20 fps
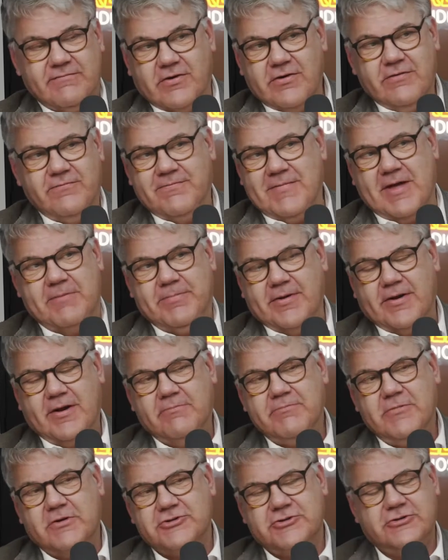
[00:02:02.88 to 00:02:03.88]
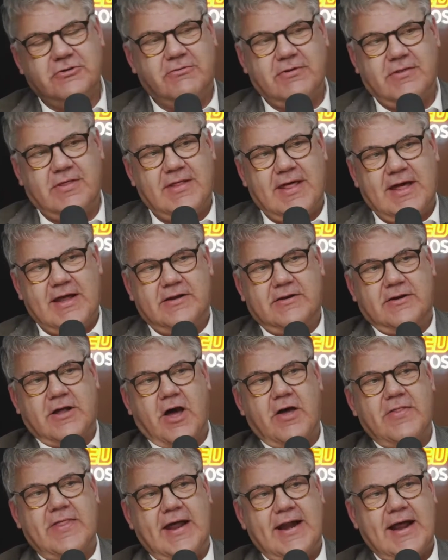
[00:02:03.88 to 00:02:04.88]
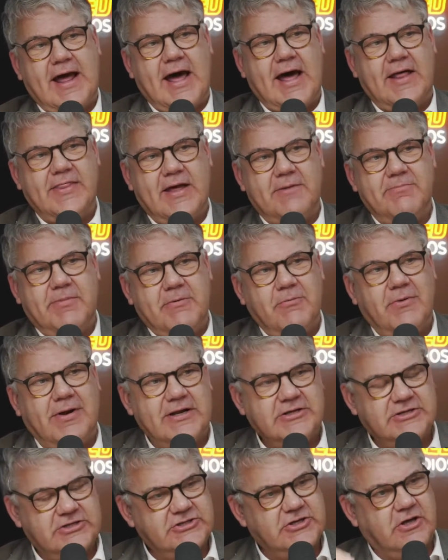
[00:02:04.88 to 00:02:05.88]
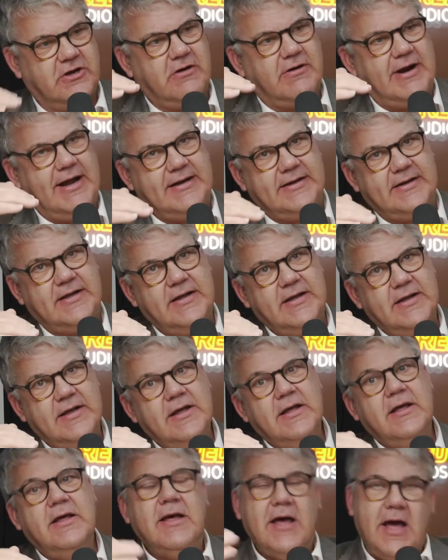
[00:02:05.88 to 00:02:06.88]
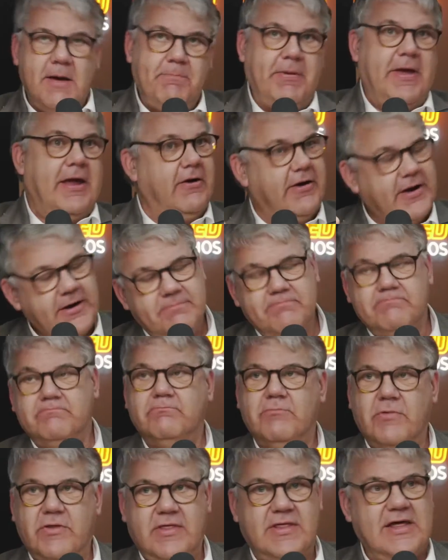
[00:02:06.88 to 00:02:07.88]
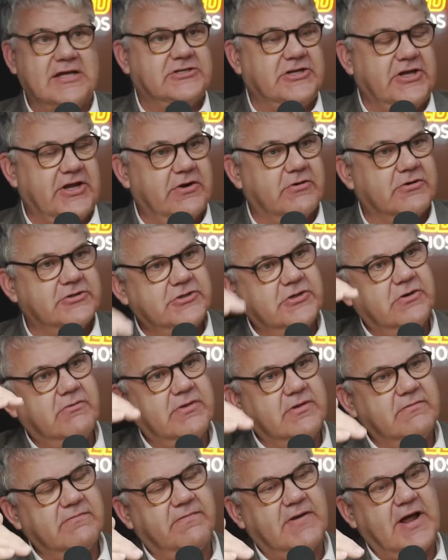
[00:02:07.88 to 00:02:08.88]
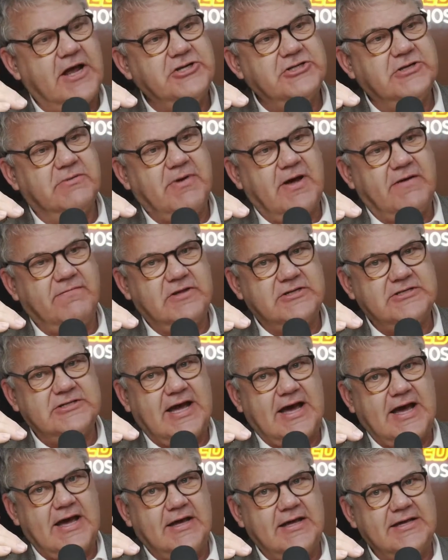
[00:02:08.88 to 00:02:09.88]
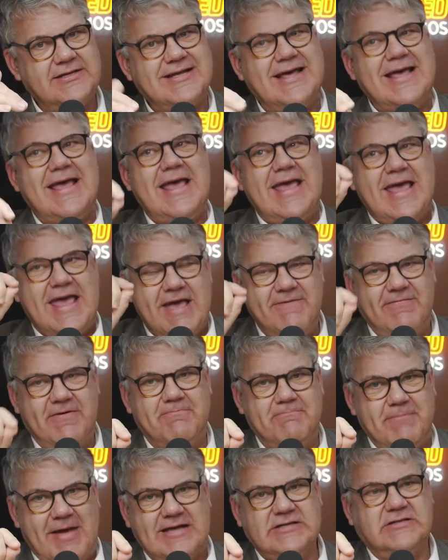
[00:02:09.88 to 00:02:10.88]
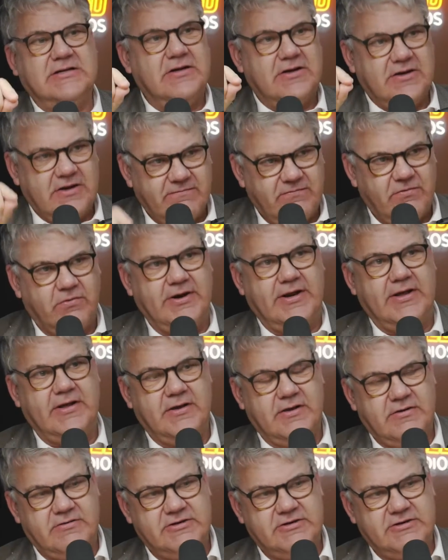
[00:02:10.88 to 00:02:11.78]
learned from that, Bill. I'm not sure whether they'd go that hard. They'd be willing to tolerate a period, whether that's a year or two with inflation above the target, if it meant avoiding a